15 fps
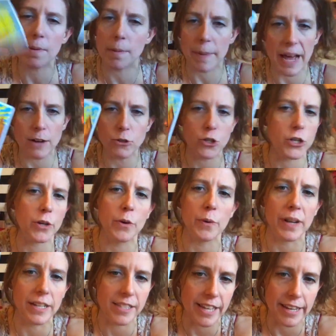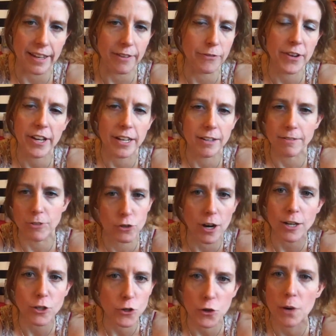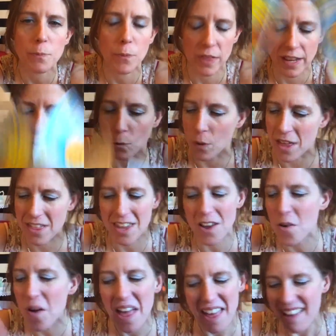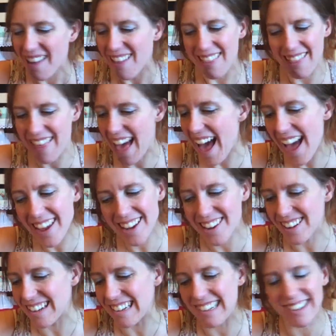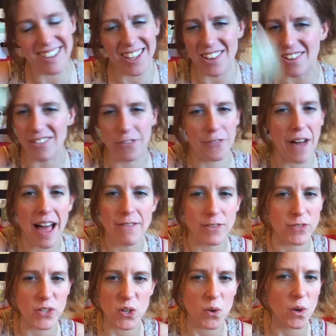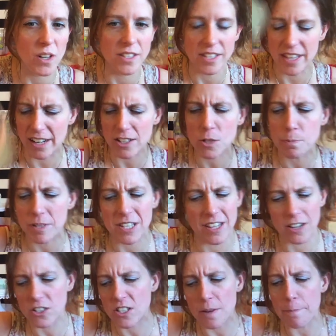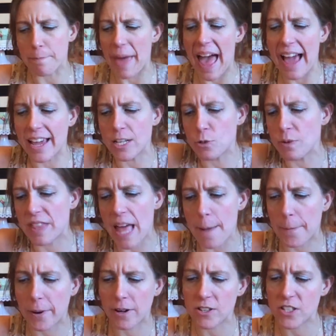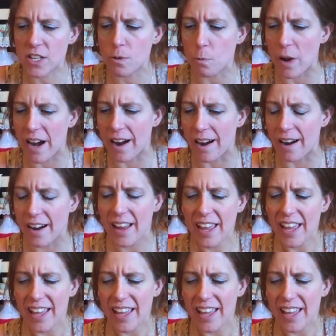about you and it's like a fucking drug trip when they're with you, that you Five of Swords. There's some baggage with that person where